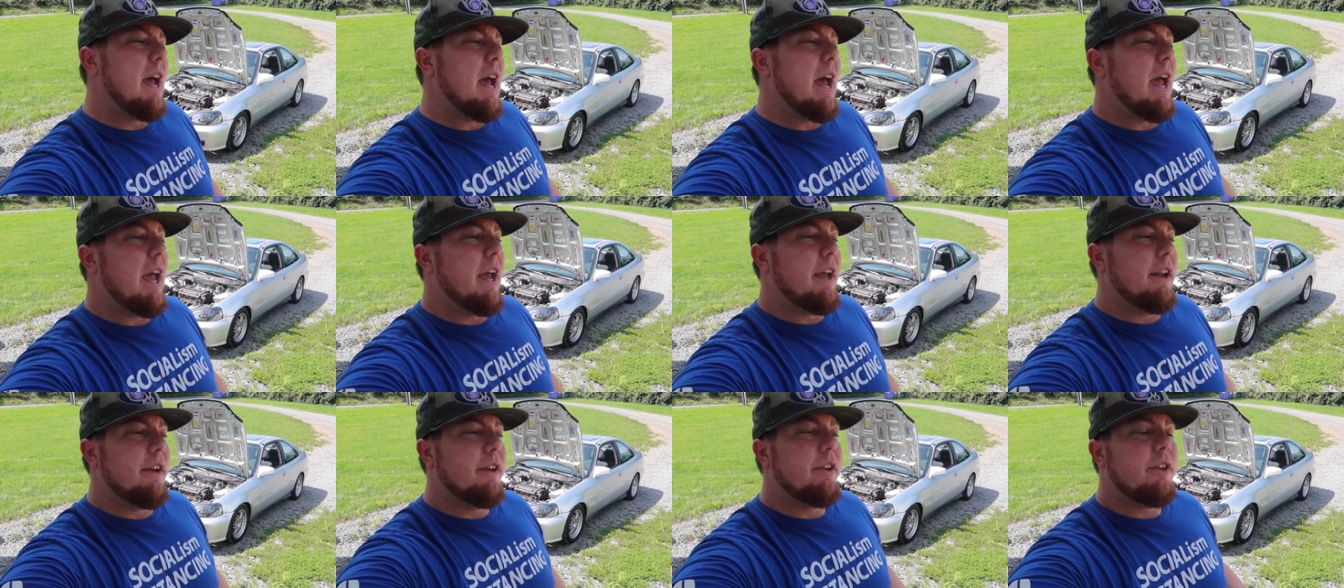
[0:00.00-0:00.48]

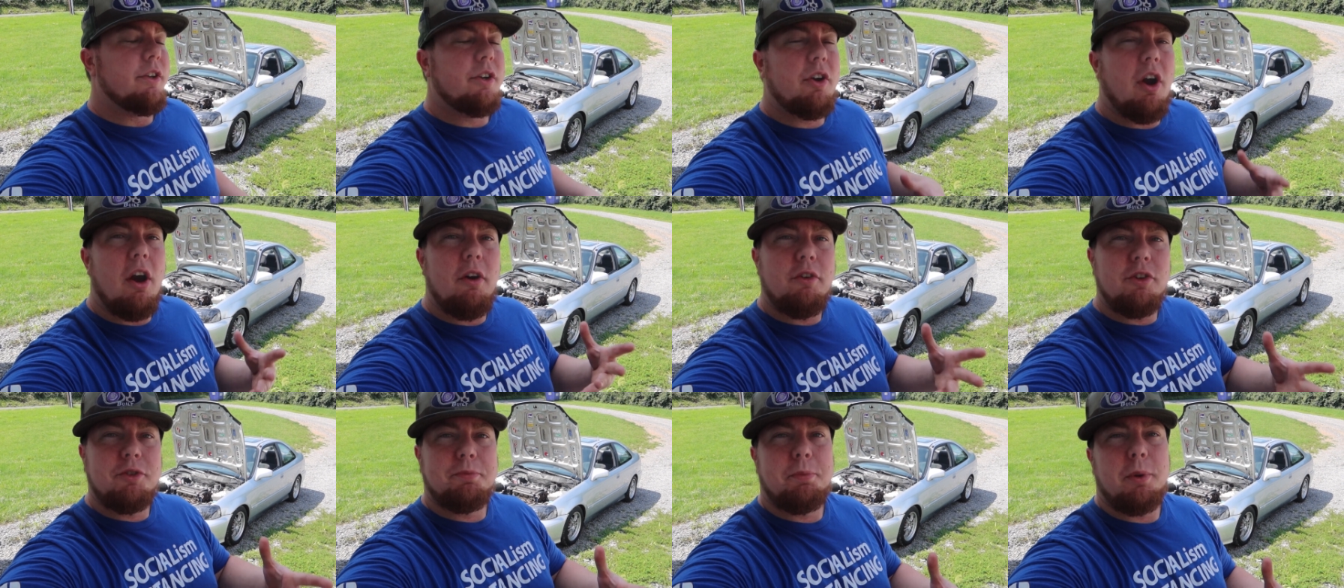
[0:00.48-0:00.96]
and the
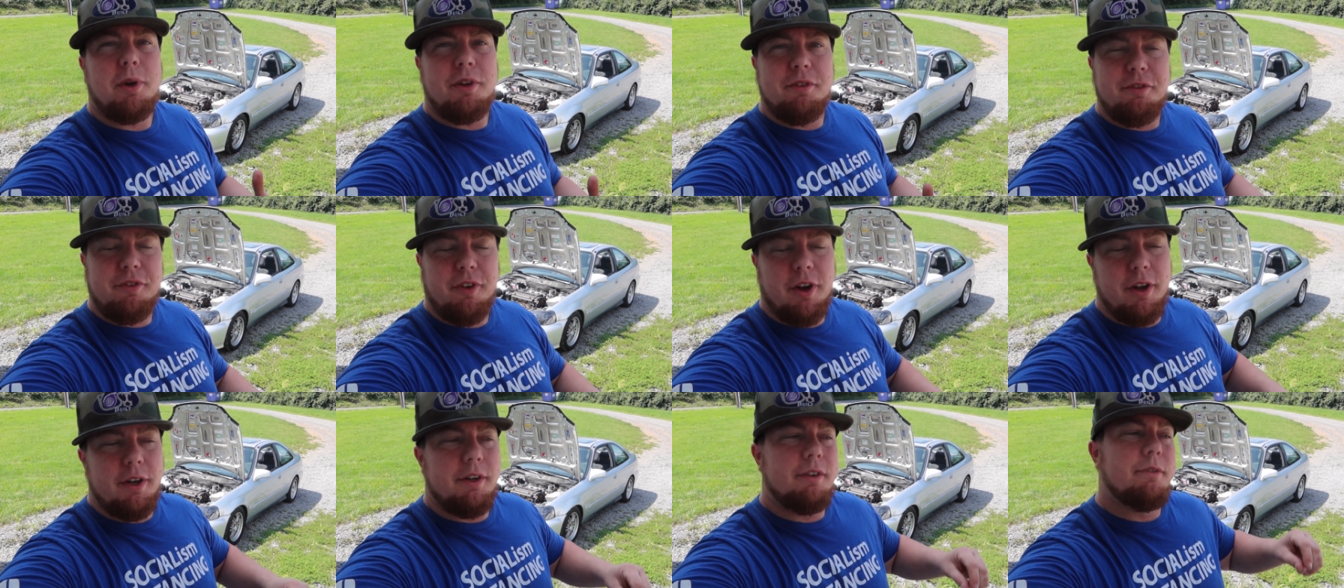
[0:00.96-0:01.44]
car was pretty
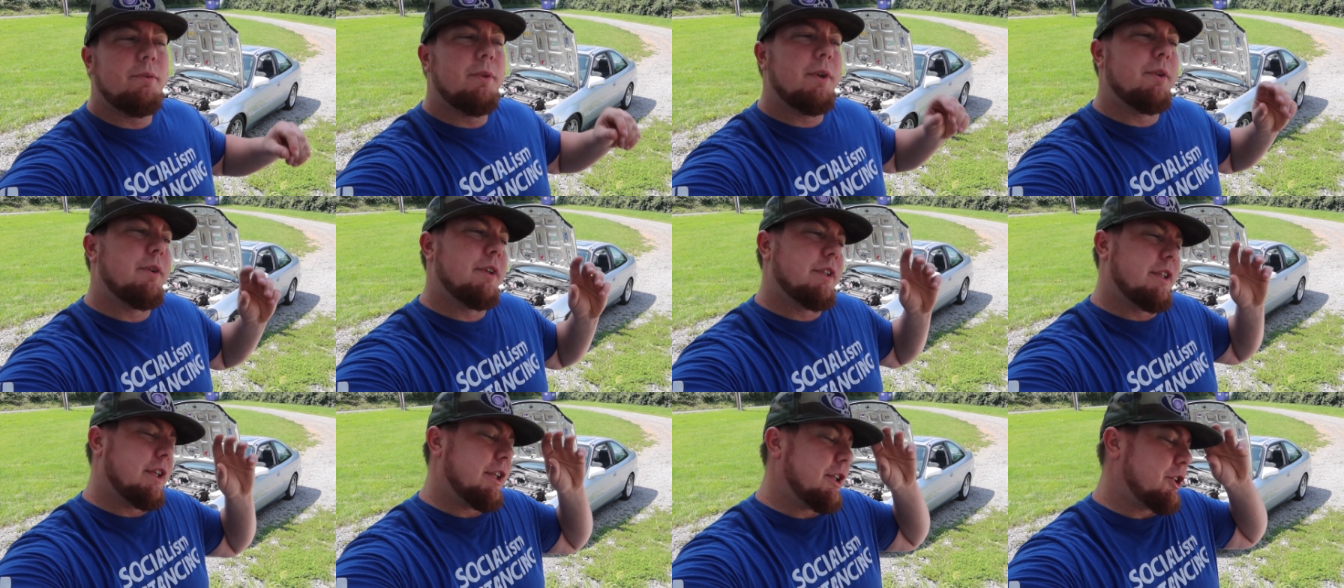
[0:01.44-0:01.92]
fun. We
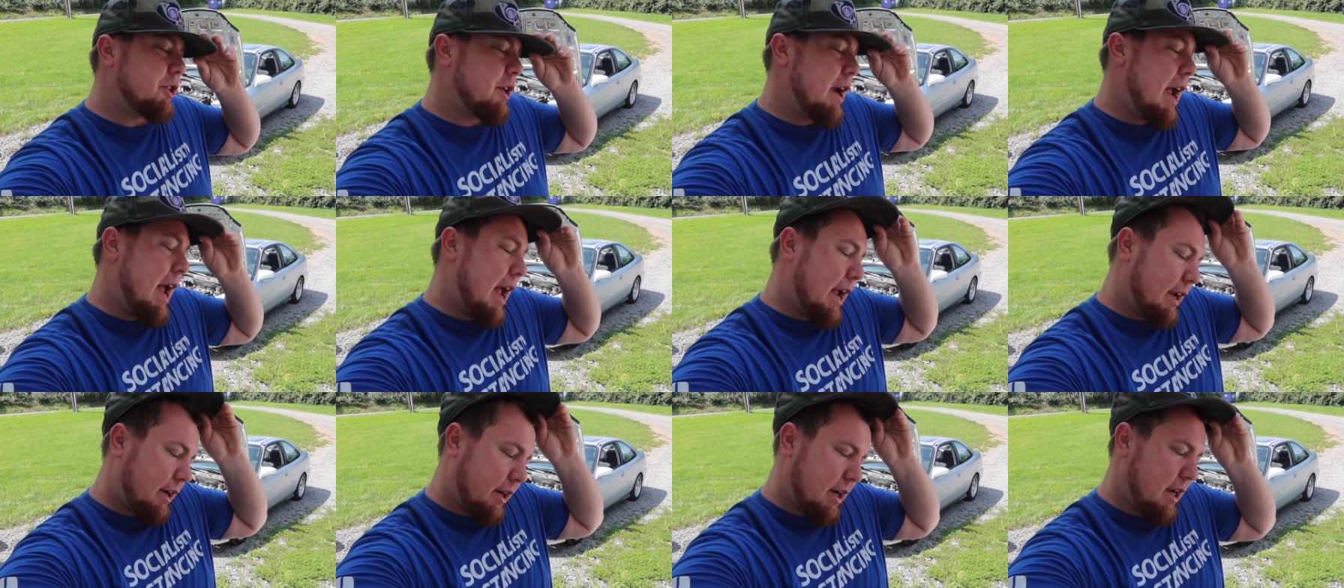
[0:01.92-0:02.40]
went to the
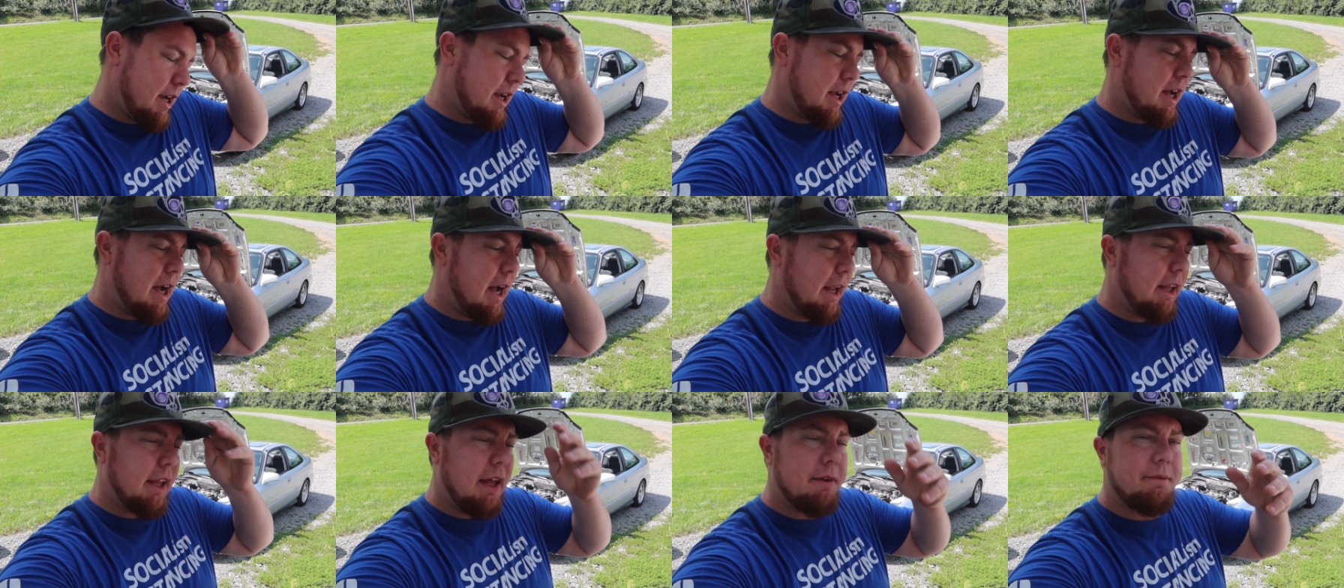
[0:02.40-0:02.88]
track,
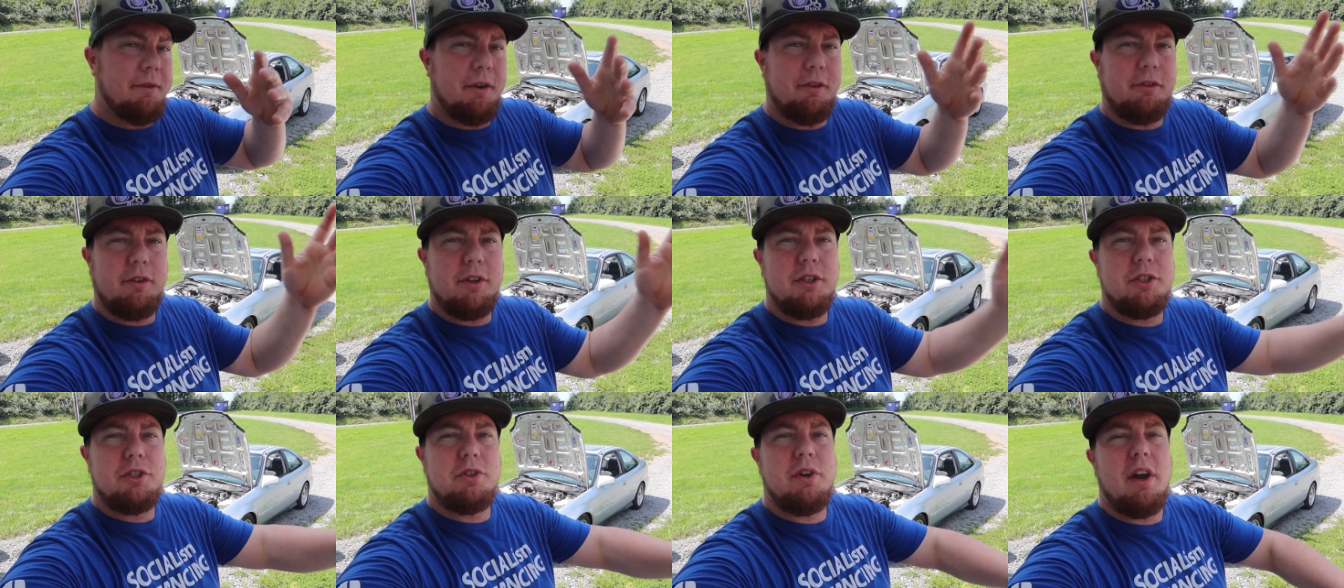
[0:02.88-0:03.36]
I let my
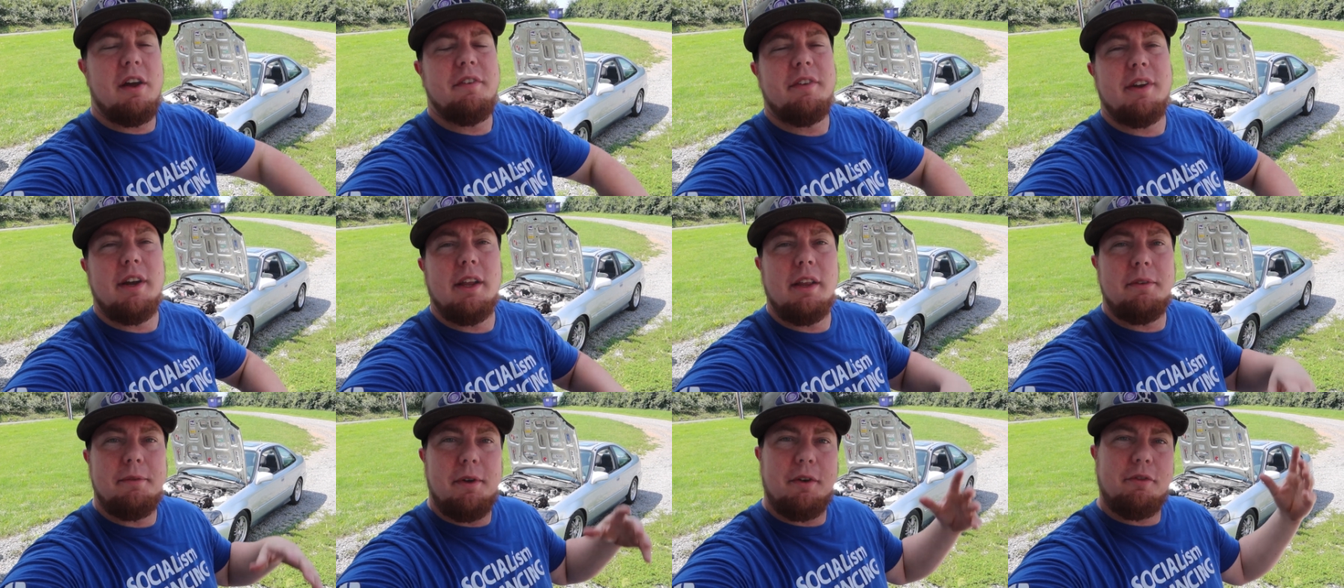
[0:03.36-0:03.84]
friends drive
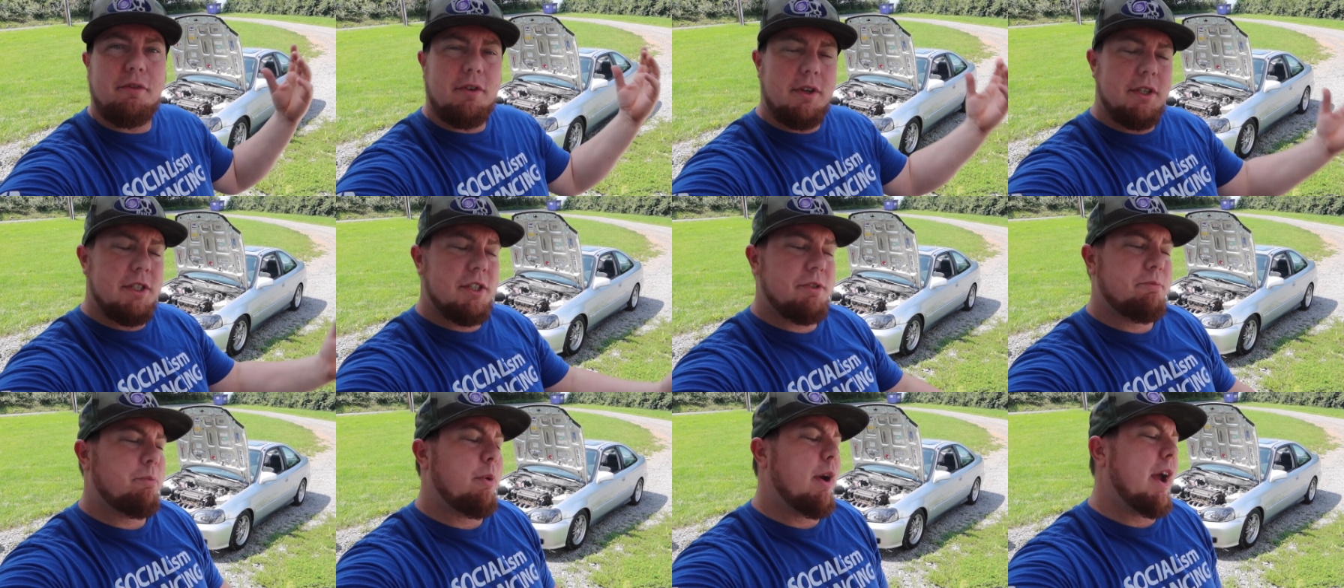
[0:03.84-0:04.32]
it, I let my
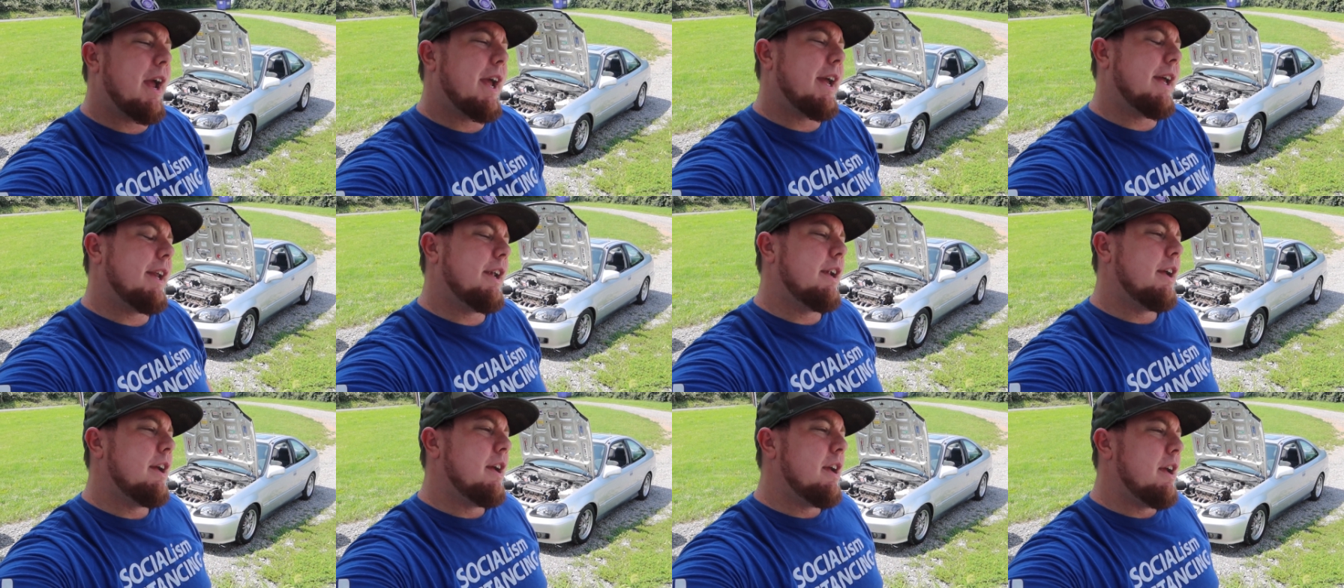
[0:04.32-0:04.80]
friends spray
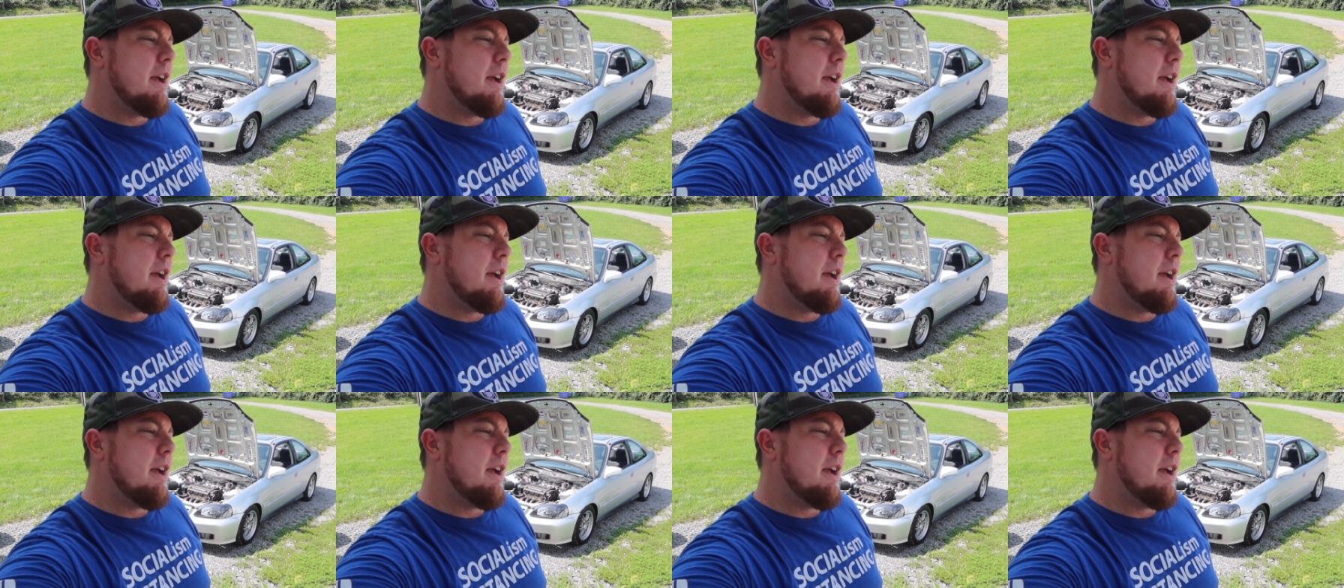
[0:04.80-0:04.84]
it.